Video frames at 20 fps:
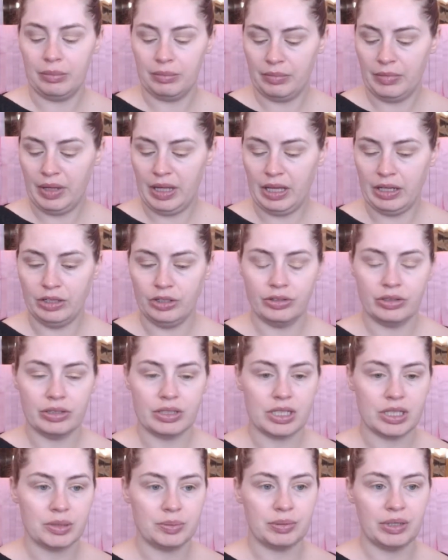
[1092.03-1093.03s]
And you can
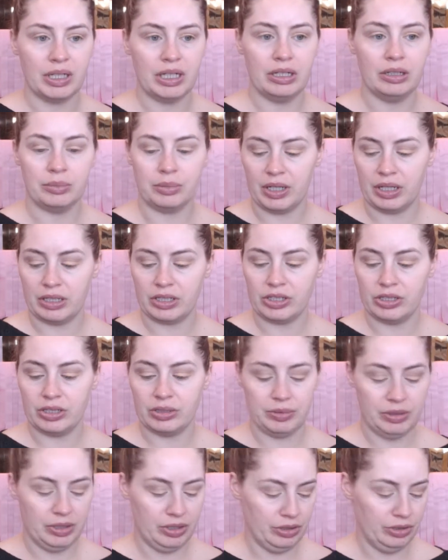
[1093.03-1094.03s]
spray your brushes
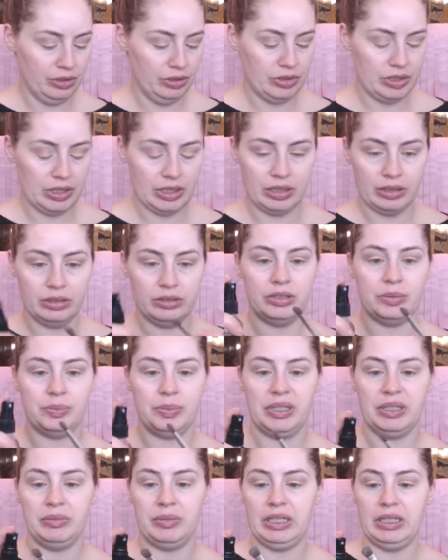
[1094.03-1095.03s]
when you're using a loose
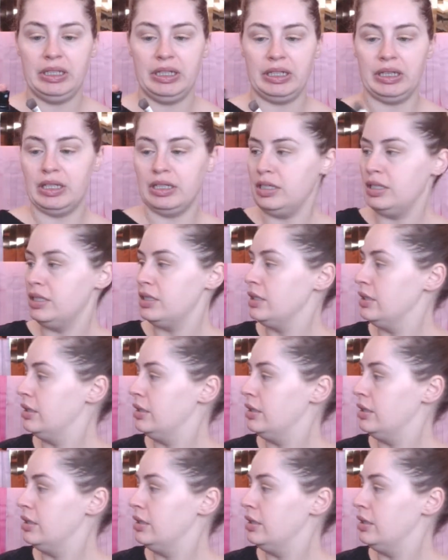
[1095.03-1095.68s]
pigment like this.